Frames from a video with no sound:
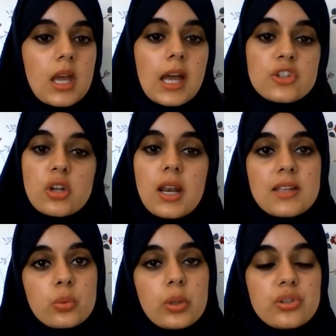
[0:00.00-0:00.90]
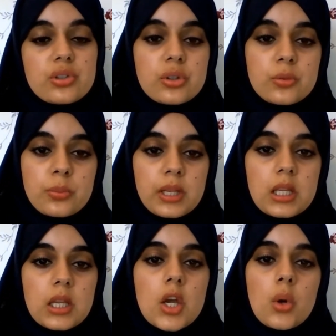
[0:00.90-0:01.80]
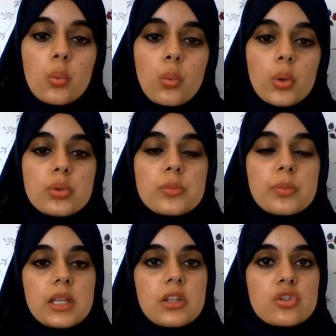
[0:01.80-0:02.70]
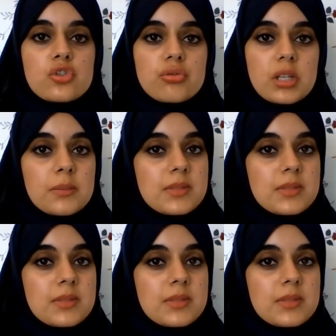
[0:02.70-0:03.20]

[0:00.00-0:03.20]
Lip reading: And your last question could be, what would be your dream